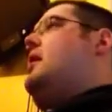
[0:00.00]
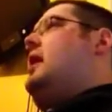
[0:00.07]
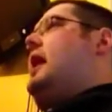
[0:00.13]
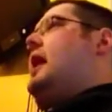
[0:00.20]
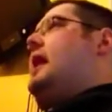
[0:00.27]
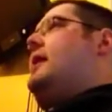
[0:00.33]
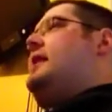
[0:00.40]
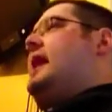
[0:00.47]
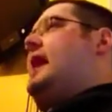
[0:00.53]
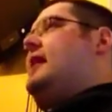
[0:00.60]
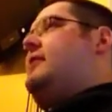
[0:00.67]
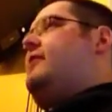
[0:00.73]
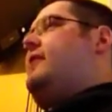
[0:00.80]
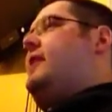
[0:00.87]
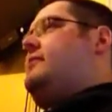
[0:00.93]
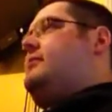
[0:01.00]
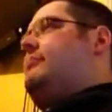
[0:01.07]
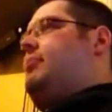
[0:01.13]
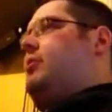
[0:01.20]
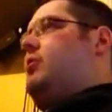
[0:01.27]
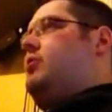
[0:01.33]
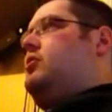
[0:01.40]
And I had found a
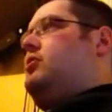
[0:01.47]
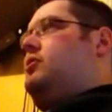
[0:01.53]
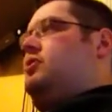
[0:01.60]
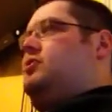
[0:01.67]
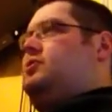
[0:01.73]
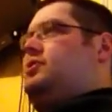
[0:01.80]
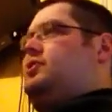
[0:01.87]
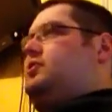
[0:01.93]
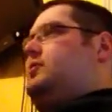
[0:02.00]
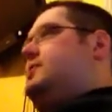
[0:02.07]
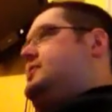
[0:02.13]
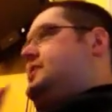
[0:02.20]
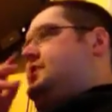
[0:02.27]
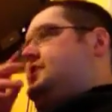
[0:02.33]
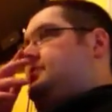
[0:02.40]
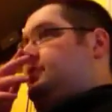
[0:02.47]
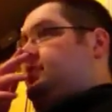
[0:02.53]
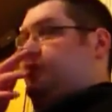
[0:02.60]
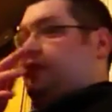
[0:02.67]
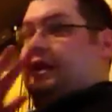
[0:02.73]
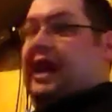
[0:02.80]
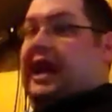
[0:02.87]
book using the Dewey system
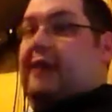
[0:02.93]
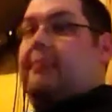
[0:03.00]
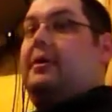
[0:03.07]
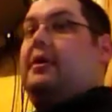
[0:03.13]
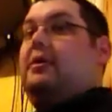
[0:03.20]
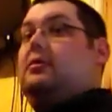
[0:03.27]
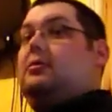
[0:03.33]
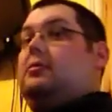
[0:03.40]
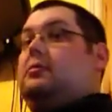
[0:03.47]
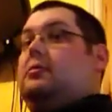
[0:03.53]
under gaming